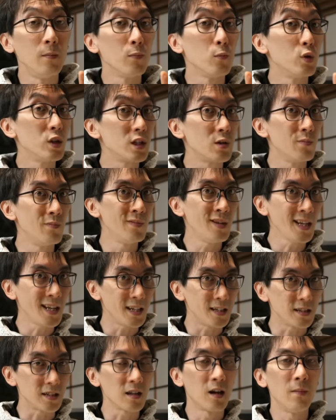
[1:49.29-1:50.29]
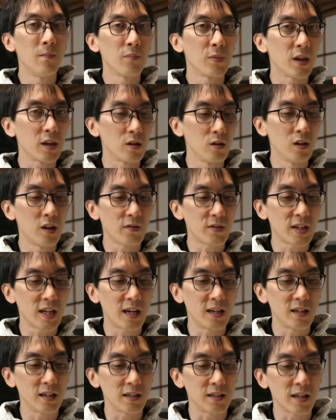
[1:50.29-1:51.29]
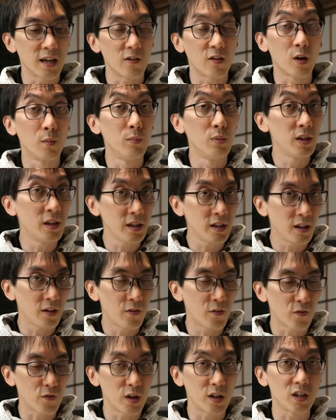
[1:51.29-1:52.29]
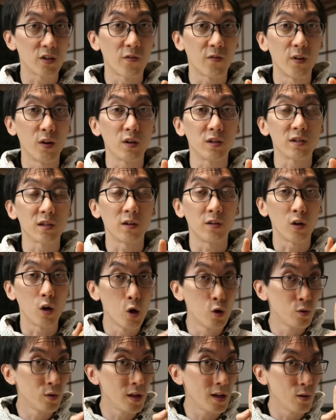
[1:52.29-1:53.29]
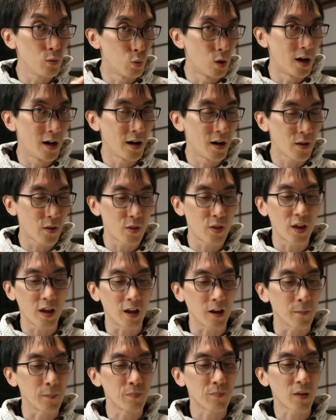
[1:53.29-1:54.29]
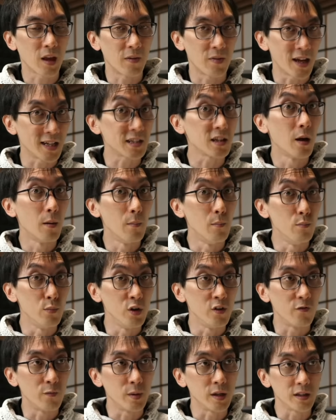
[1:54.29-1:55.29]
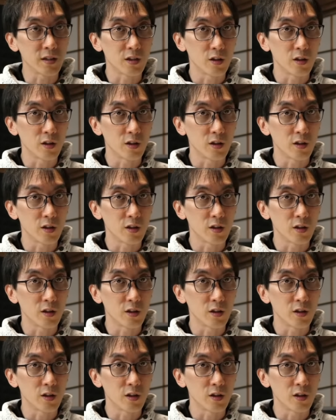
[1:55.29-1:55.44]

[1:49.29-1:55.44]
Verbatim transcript: which means that your left hand is now completely free to focus on only one thing, and that's movement.